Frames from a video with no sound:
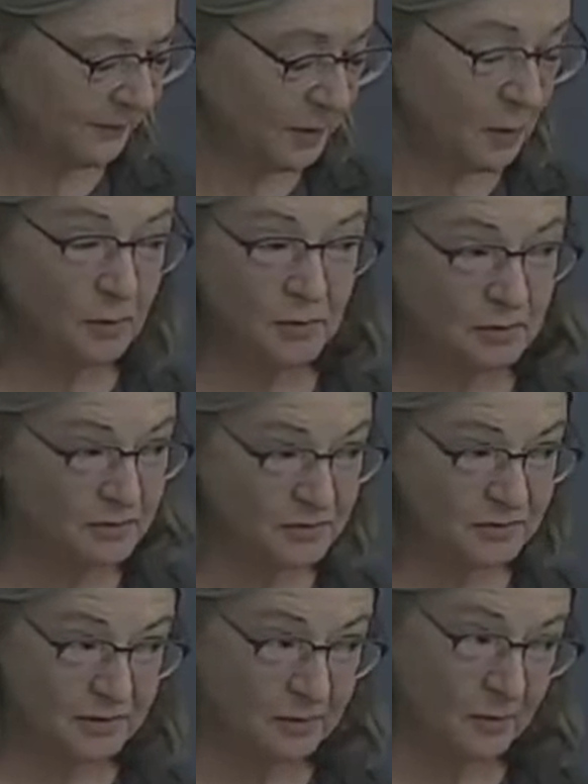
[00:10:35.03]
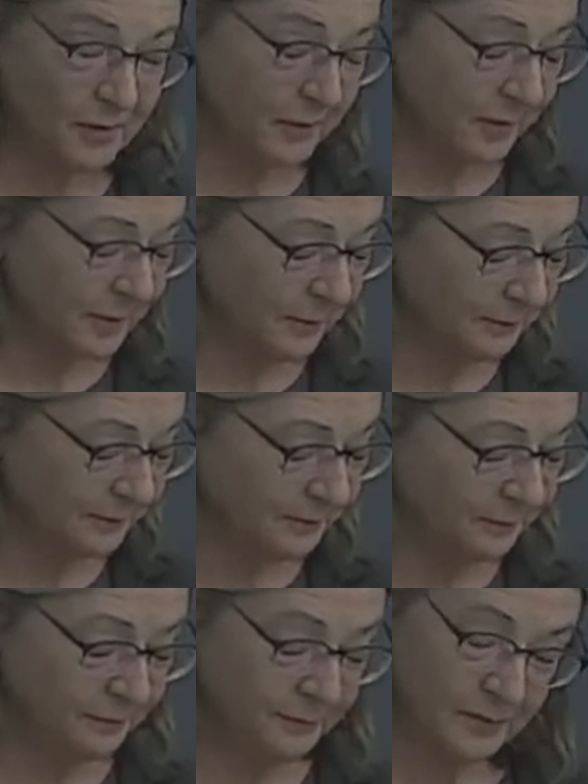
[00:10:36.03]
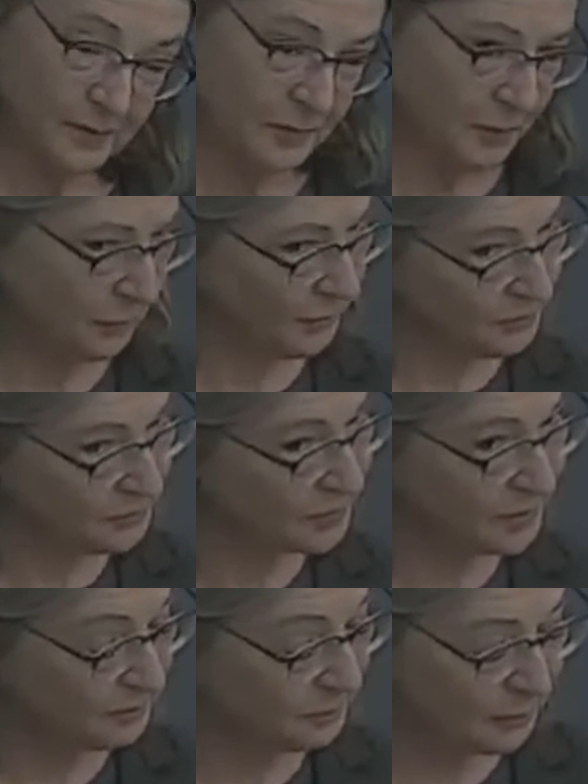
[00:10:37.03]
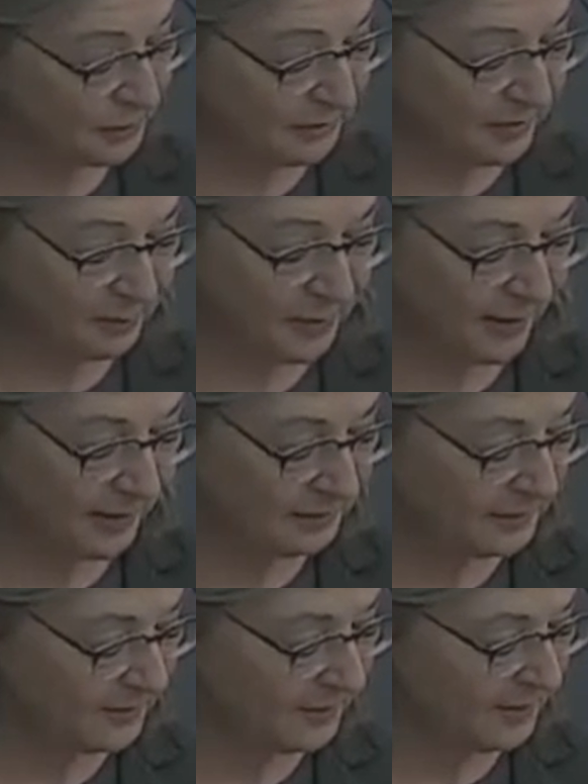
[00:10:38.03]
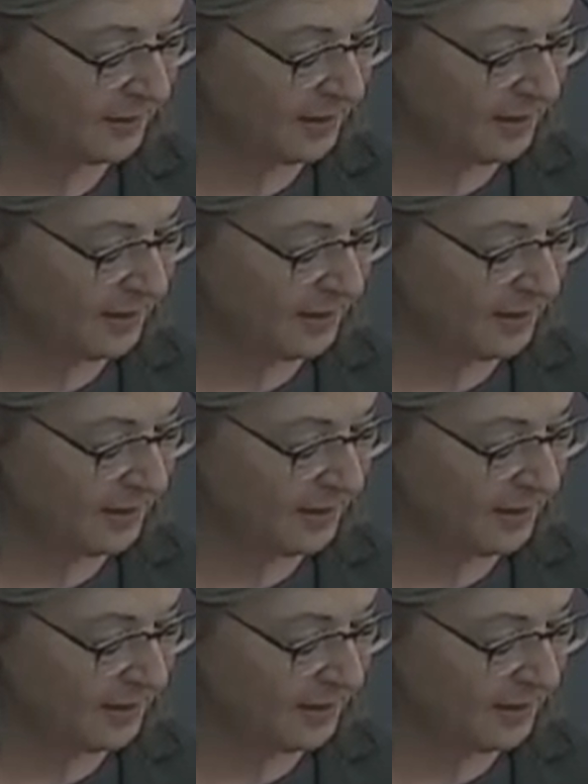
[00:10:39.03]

No use in wearing them, no use in putting them down.